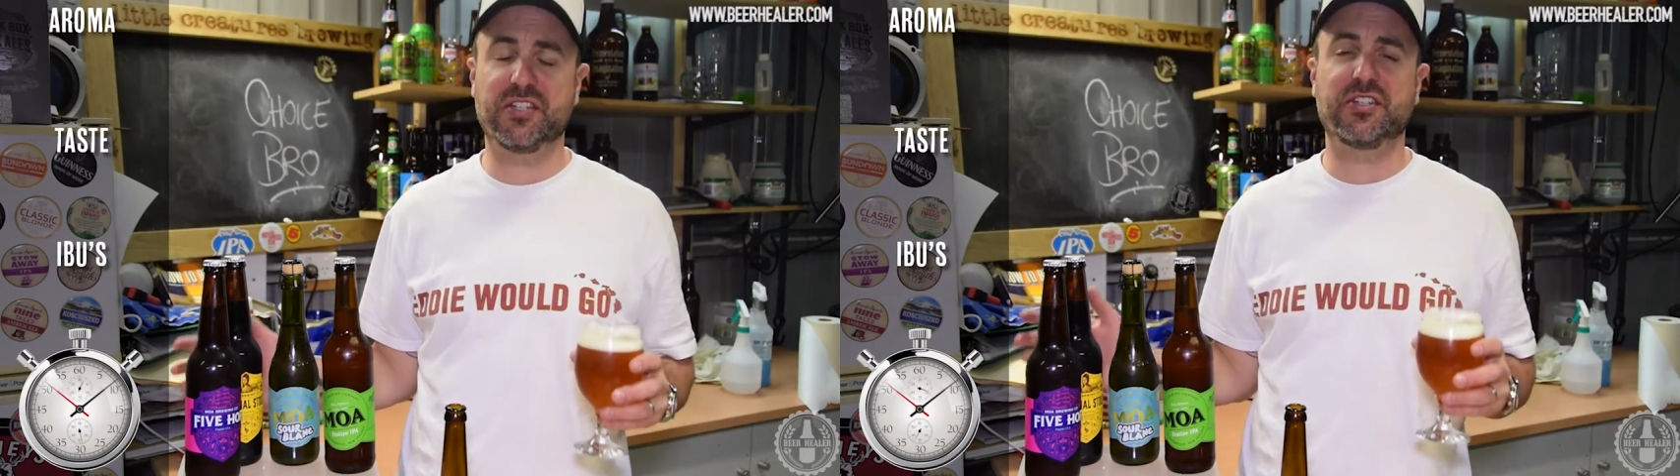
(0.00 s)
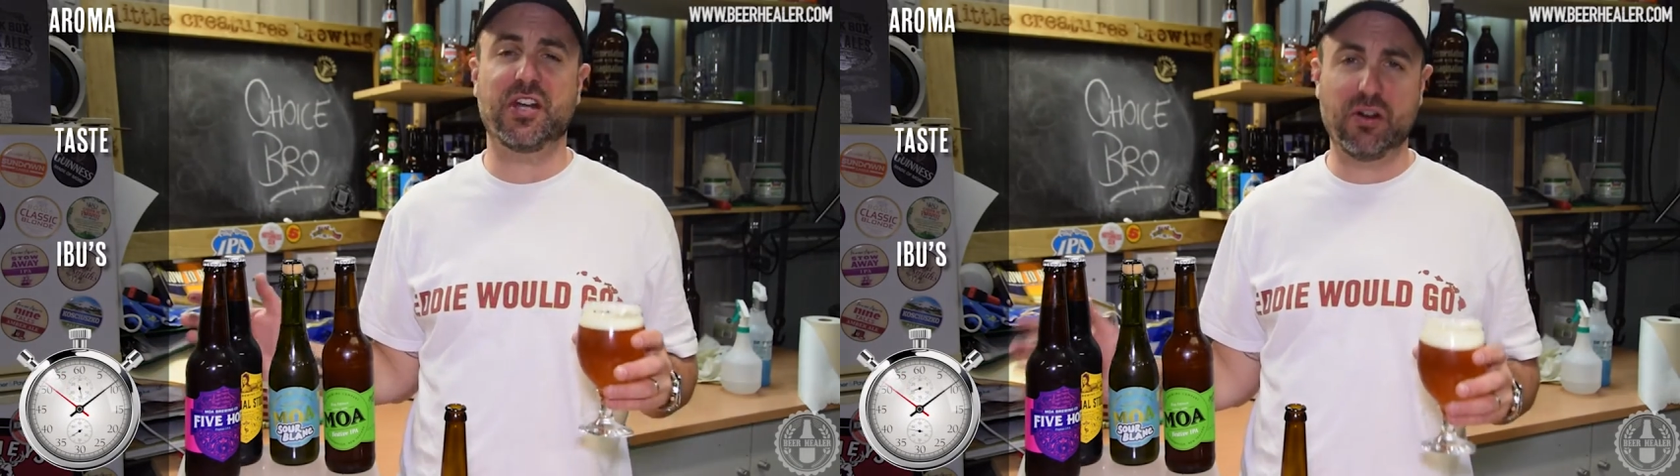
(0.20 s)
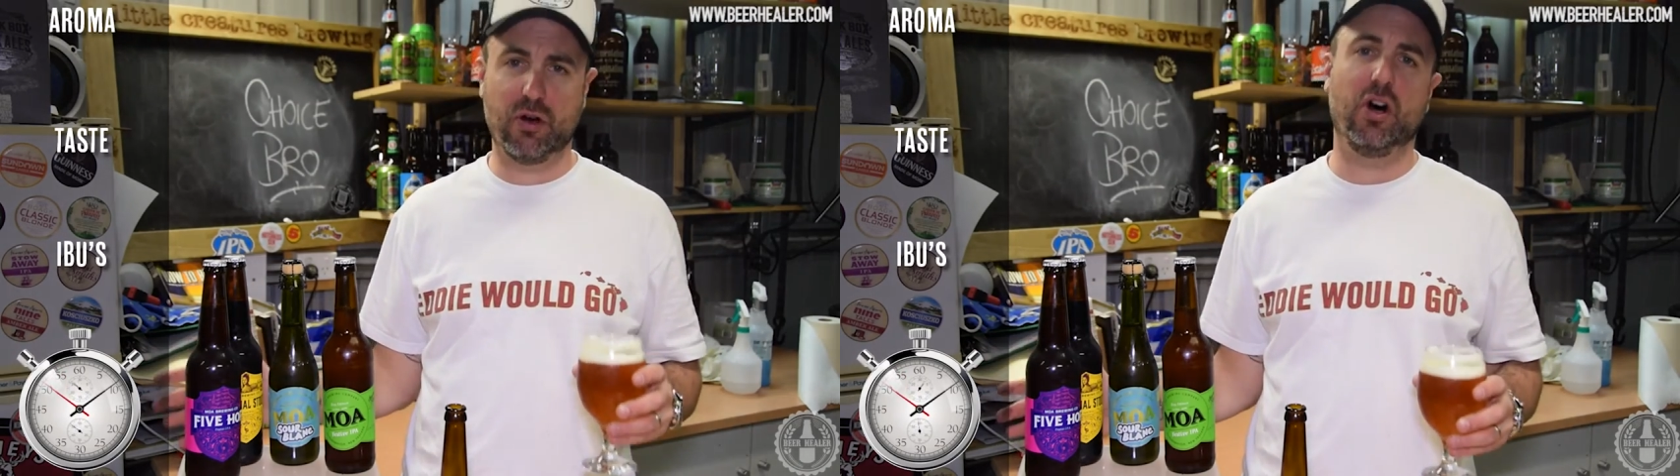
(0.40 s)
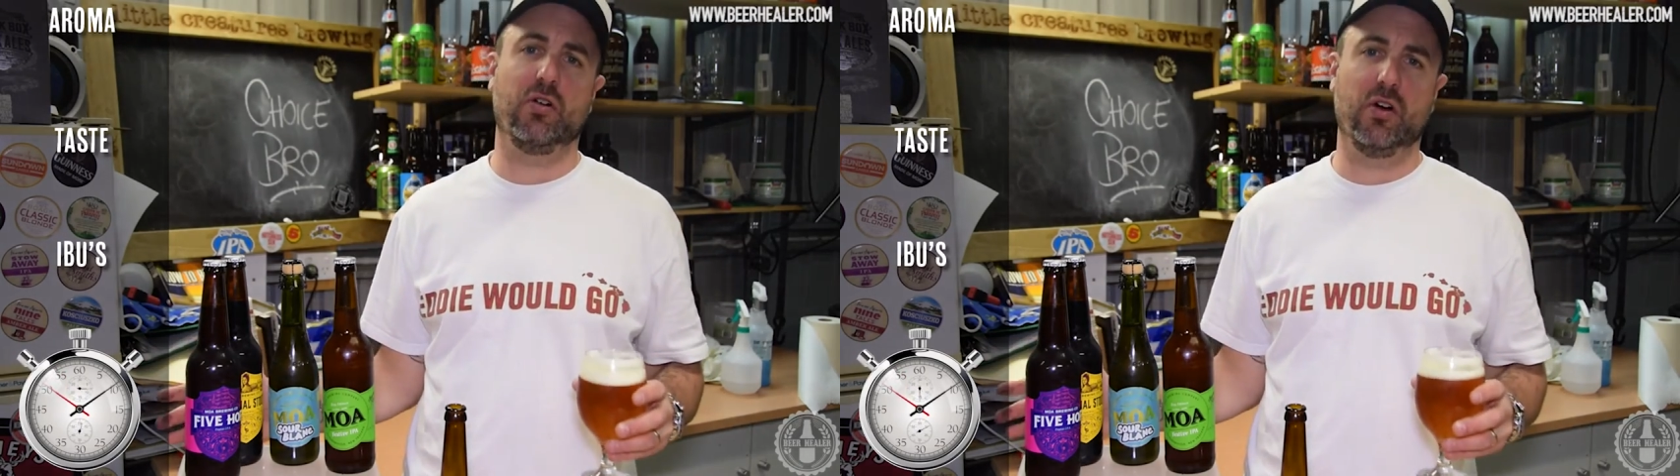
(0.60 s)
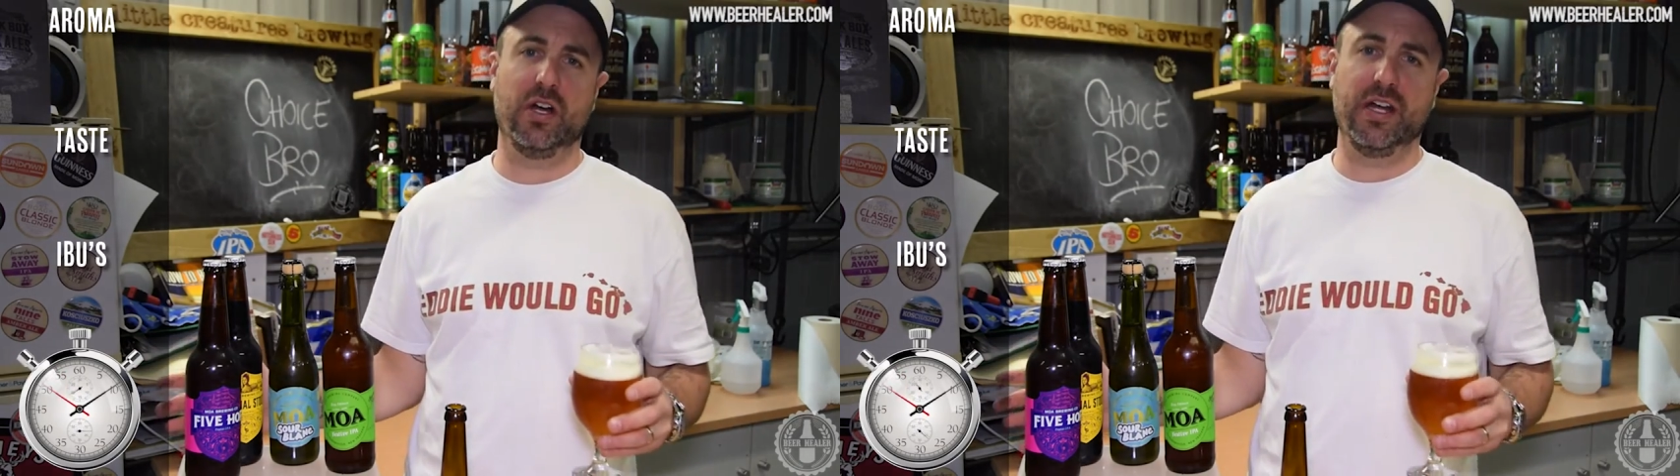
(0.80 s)
so hot
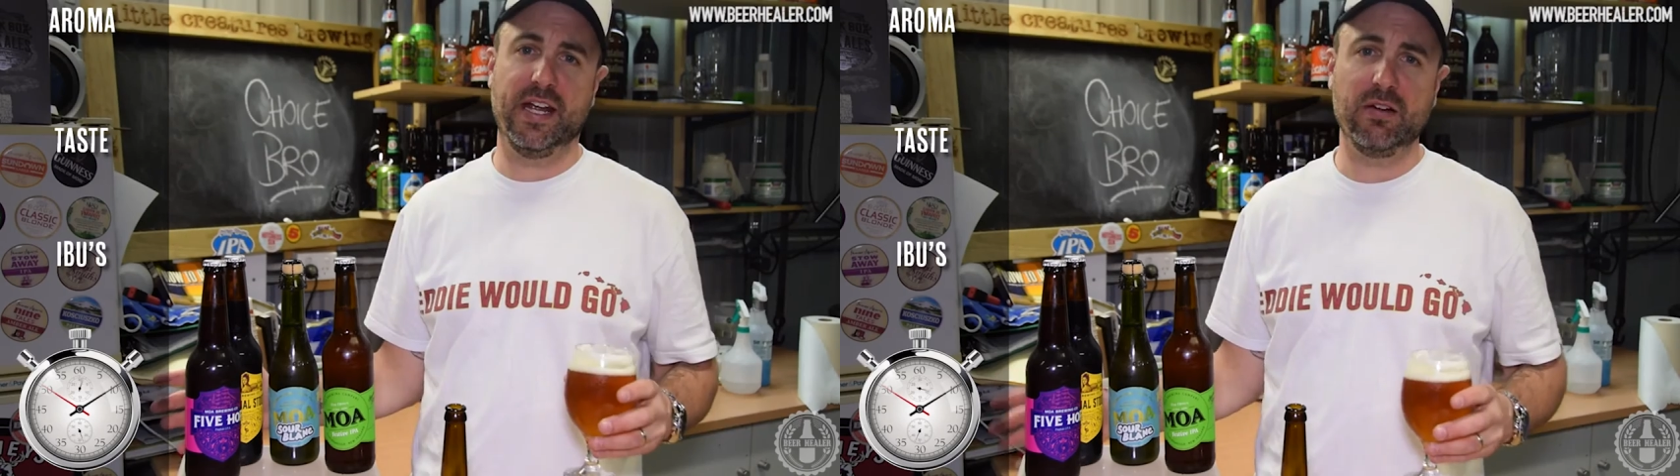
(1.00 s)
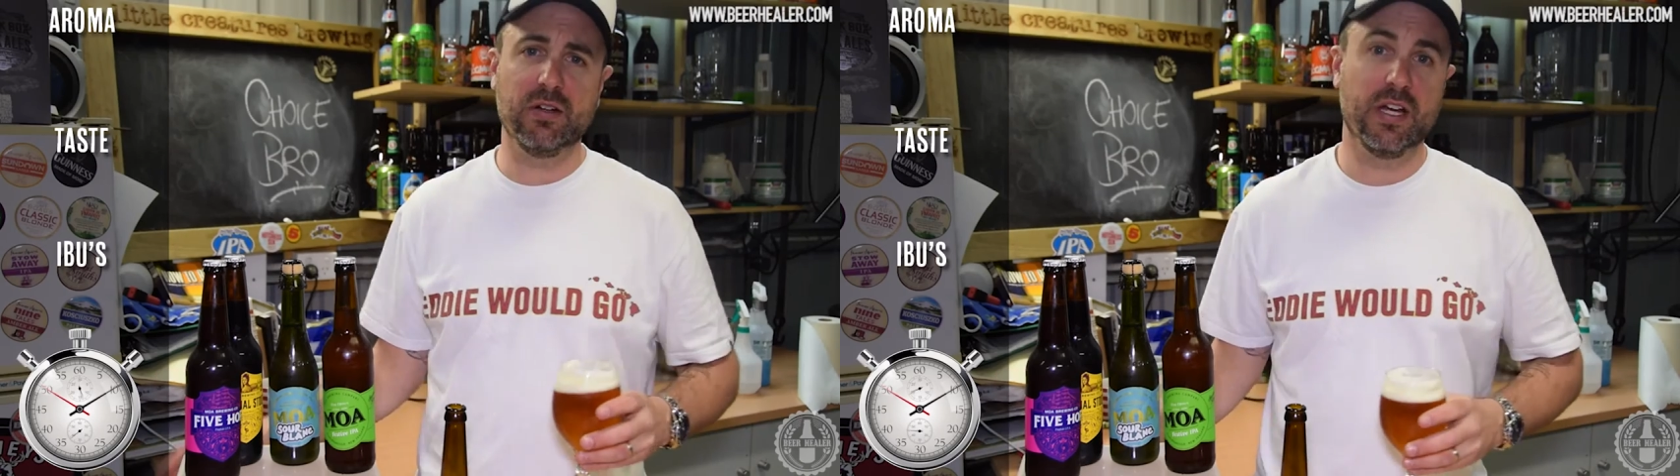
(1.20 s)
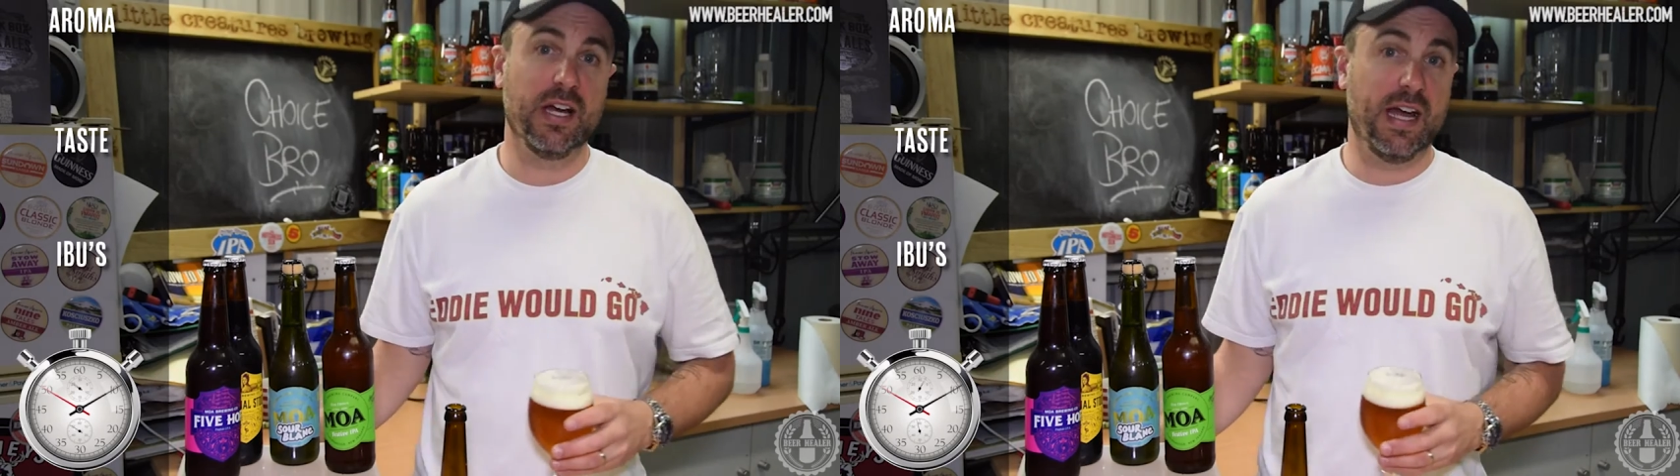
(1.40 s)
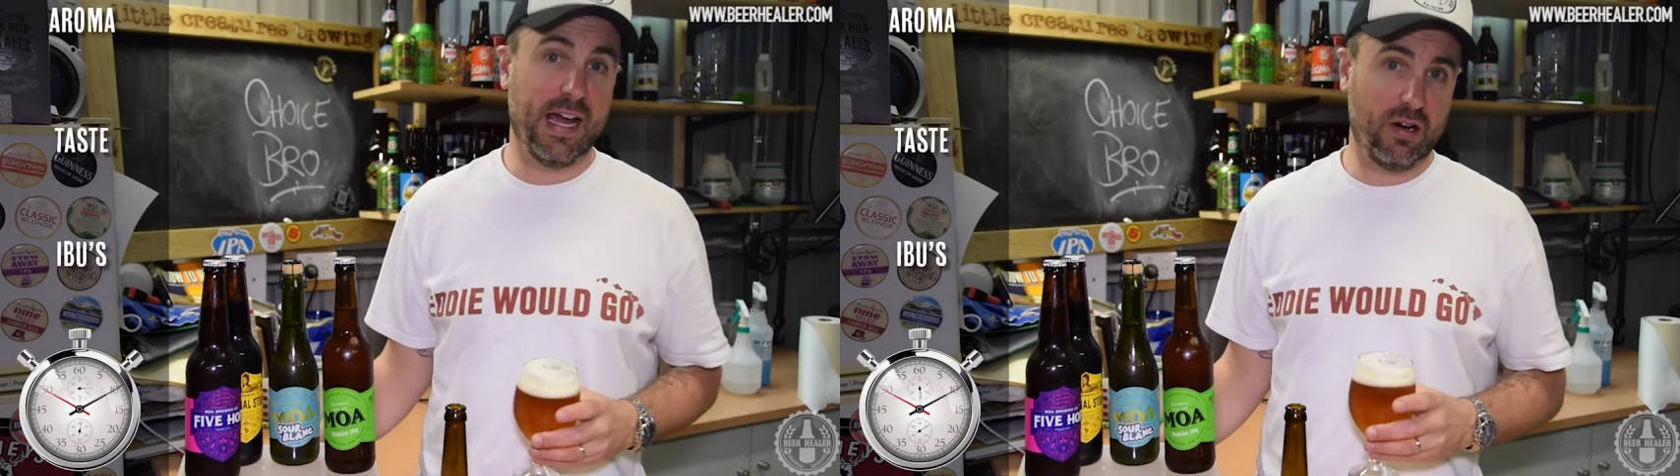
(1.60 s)
right now. How